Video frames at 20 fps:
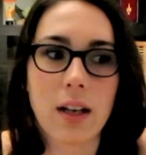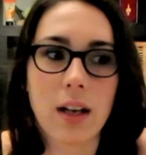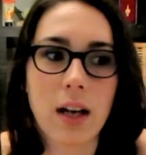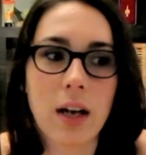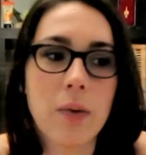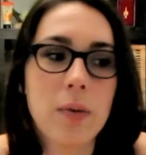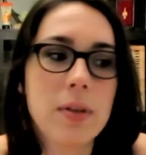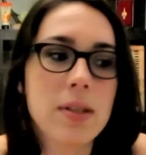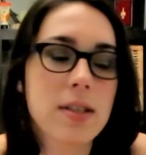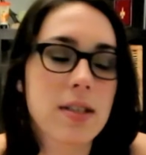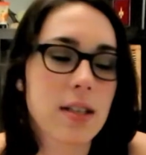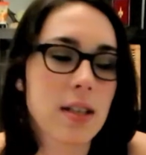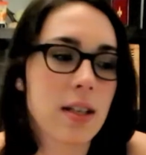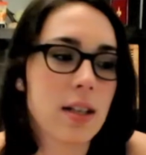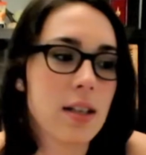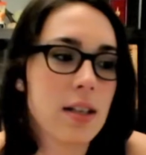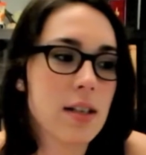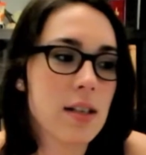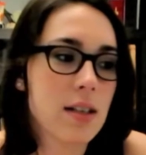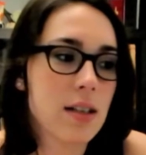I would
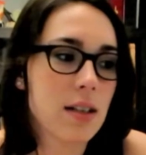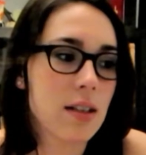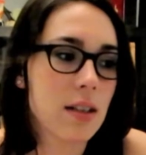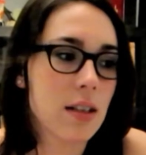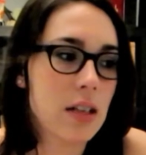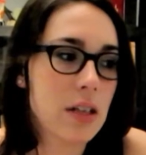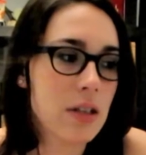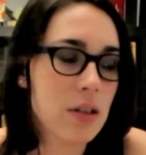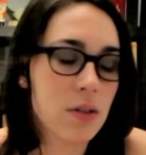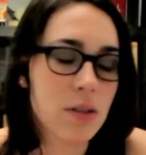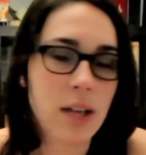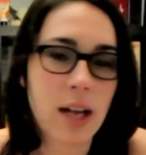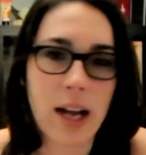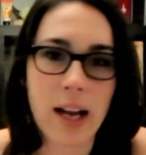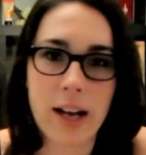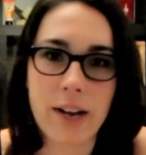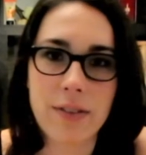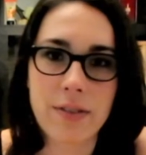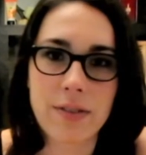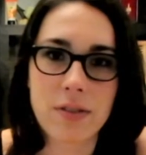say you don't
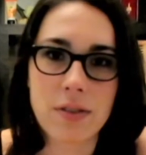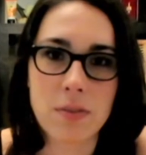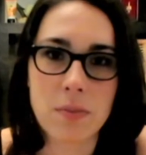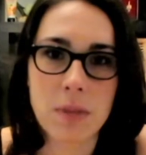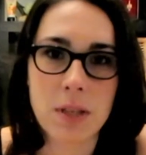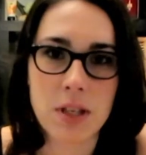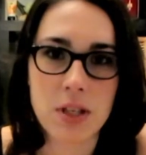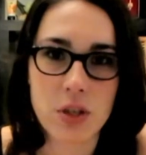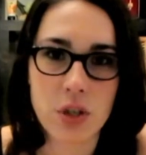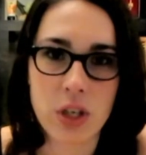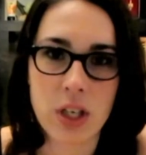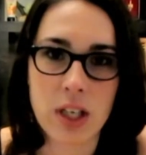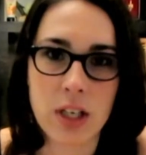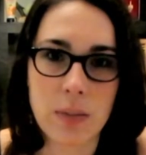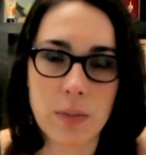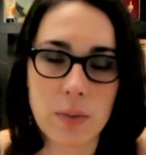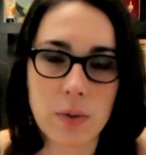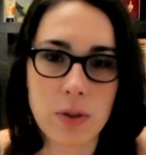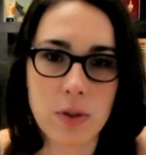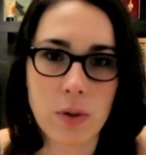have to be
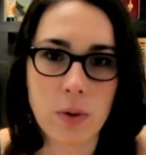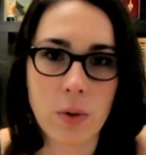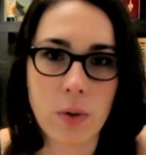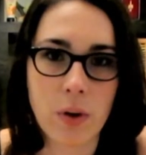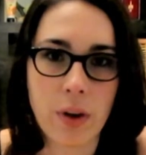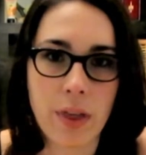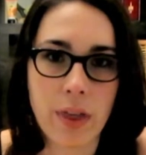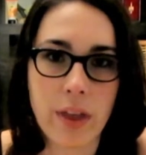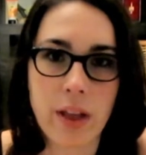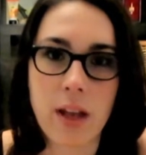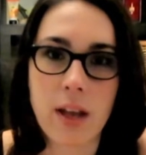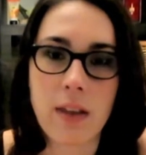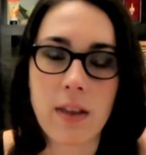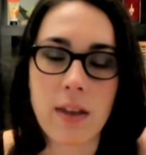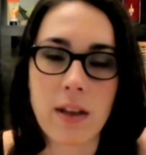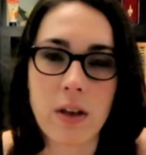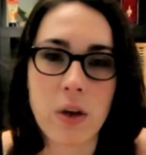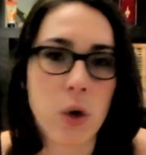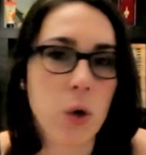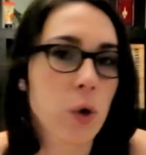ashamed or think
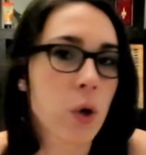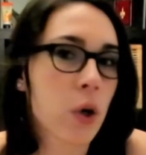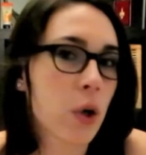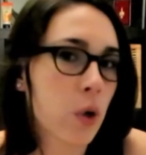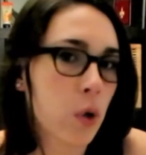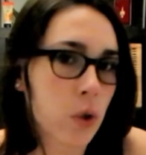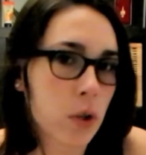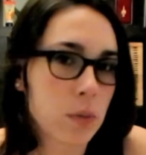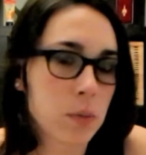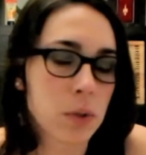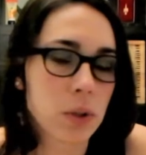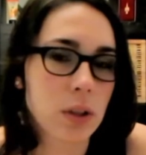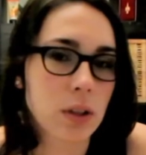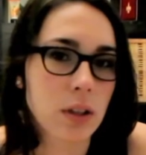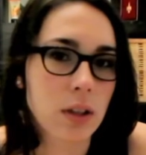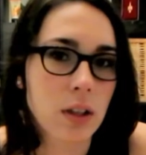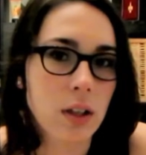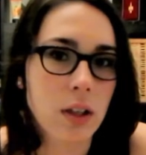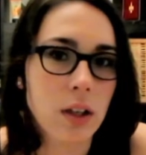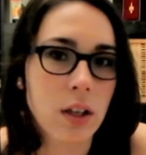that you're unnormal.
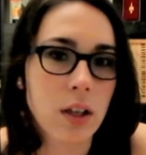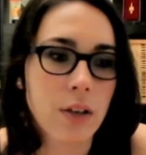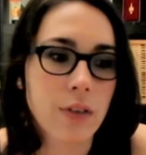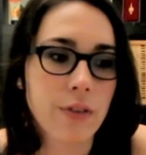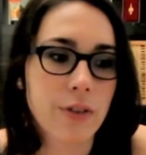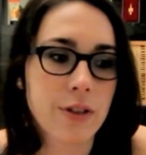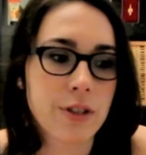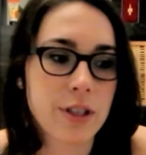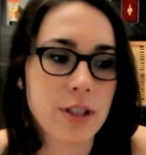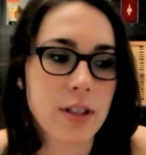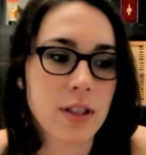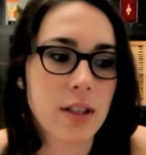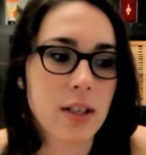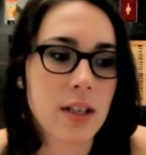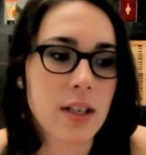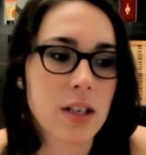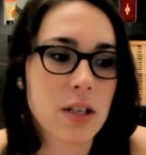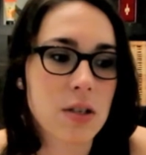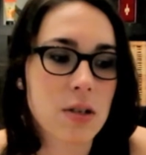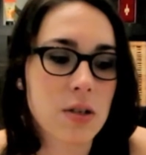
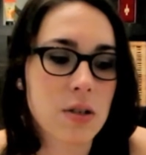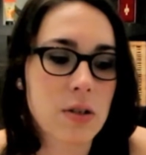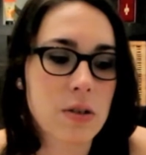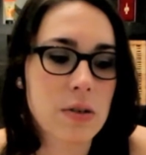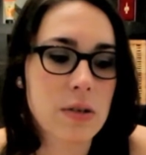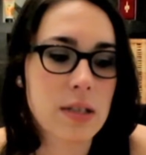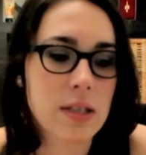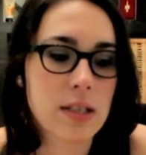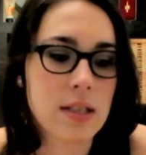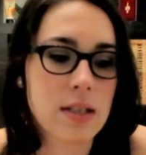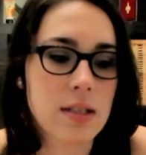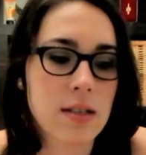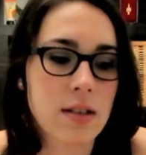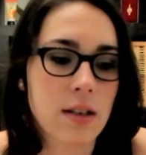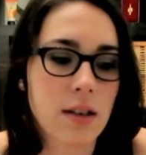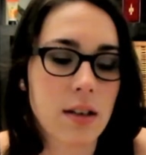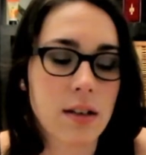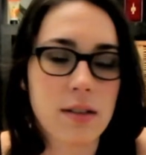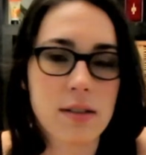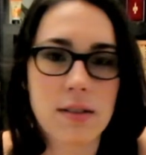Fertility issues is
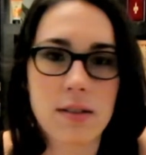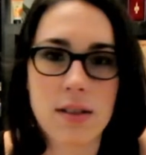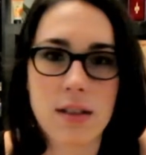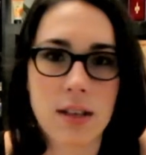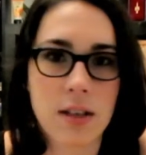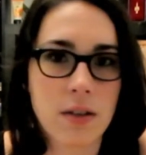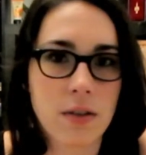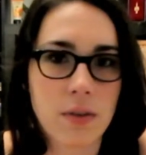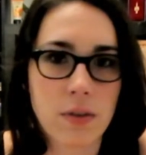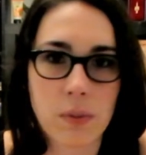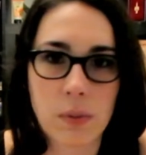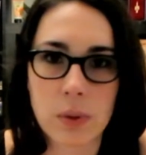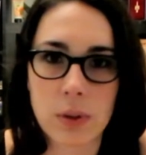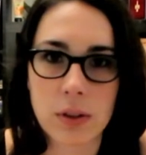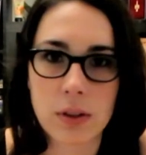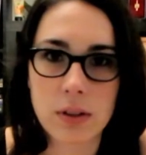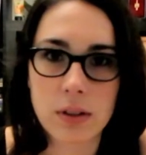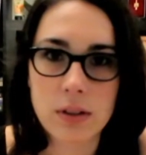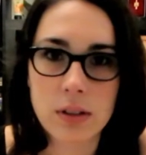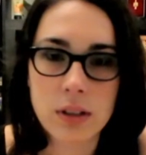not the end of the
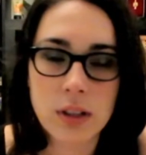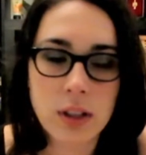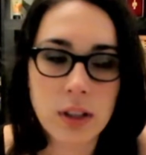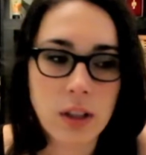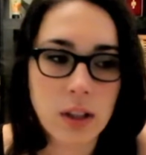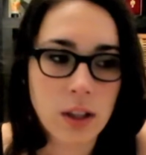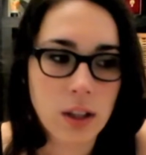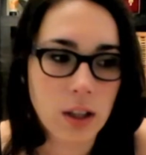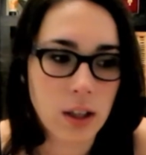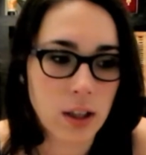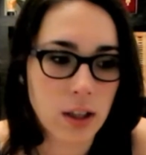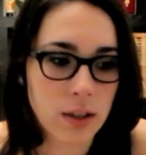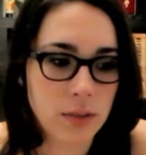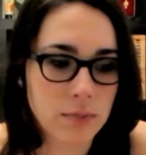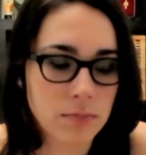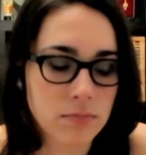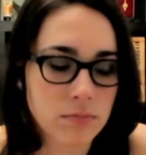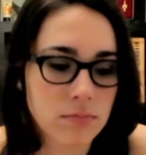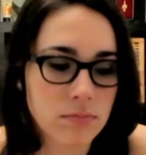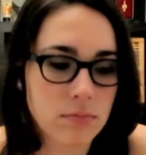world.
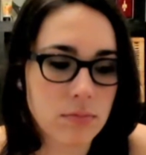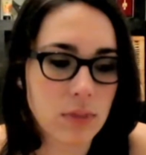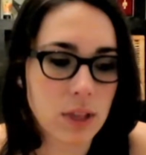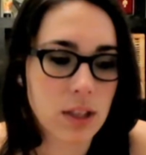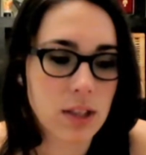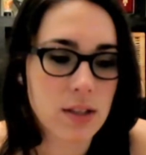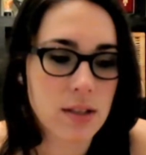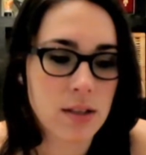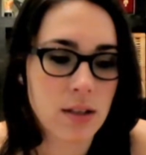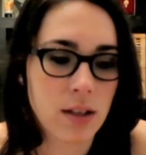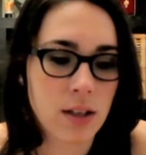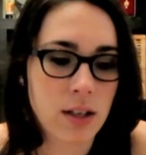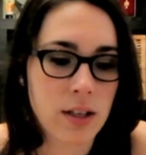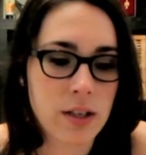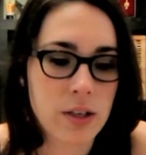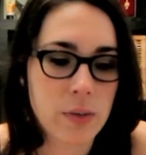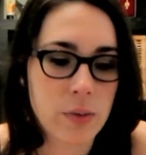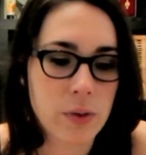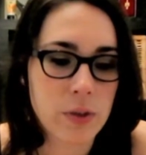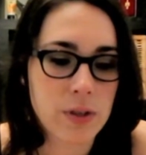It's not
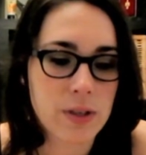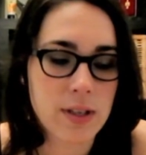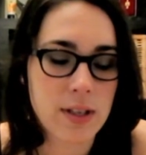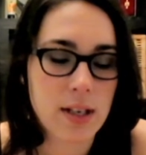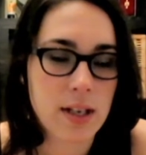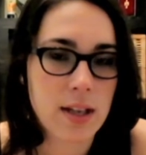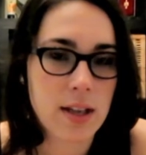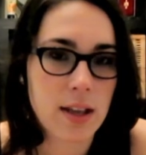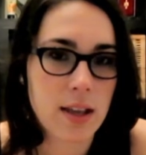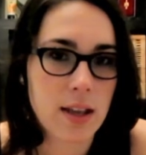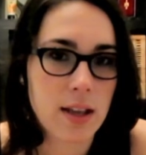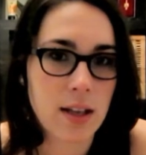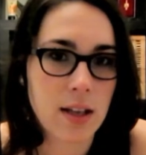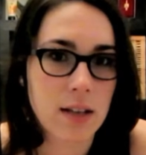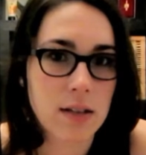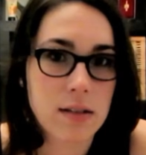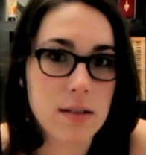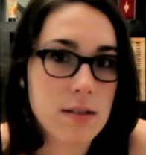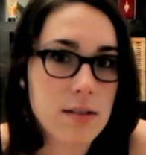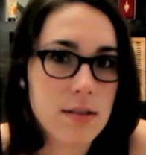any worse than anything
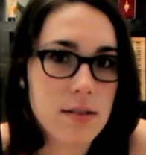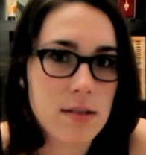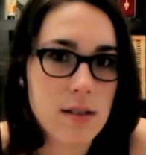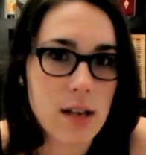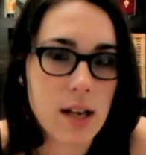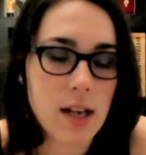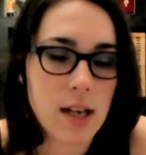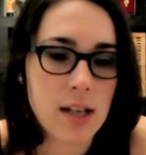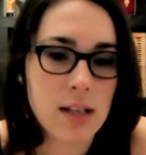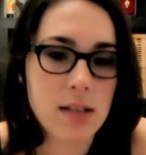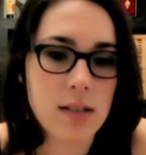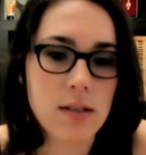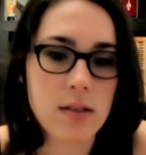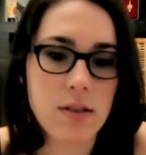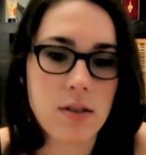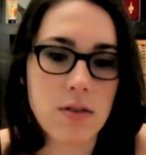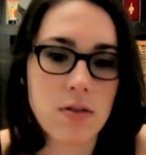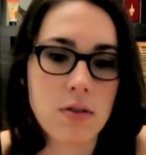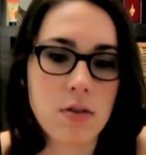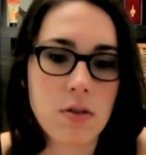else, and
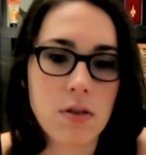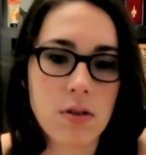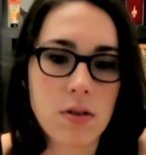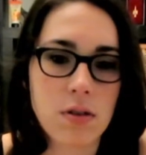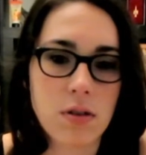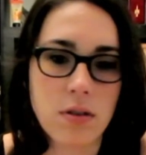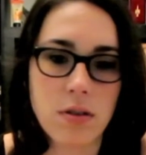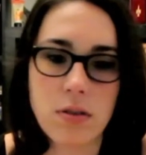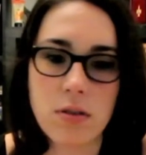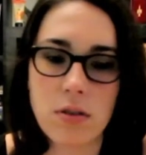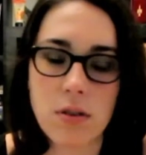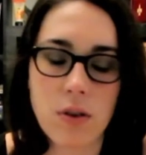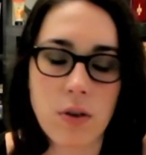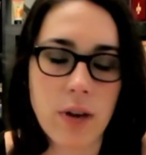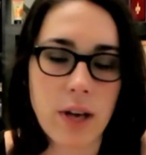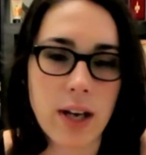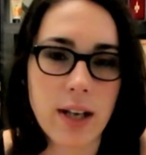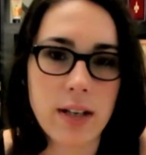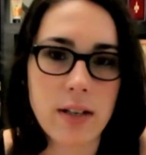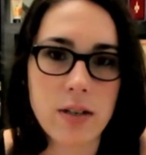you couldn't go
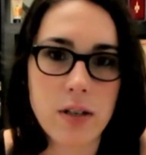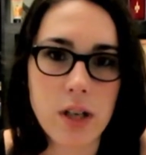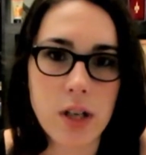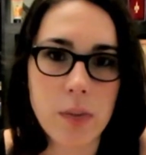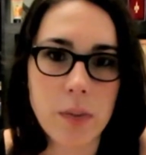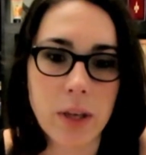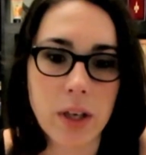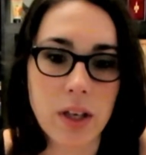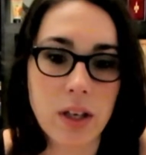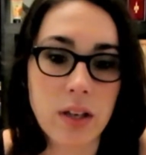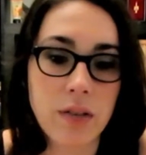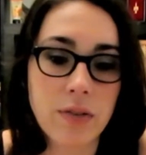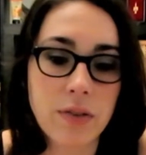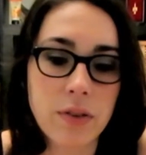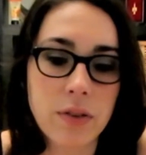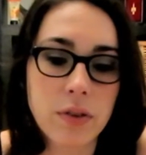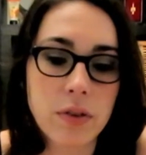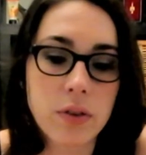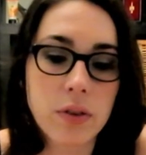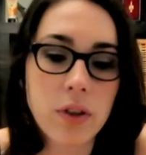ahead and talk about it.
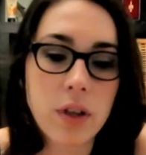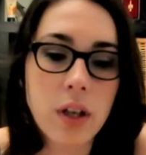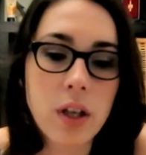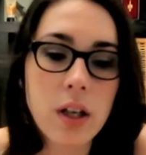If you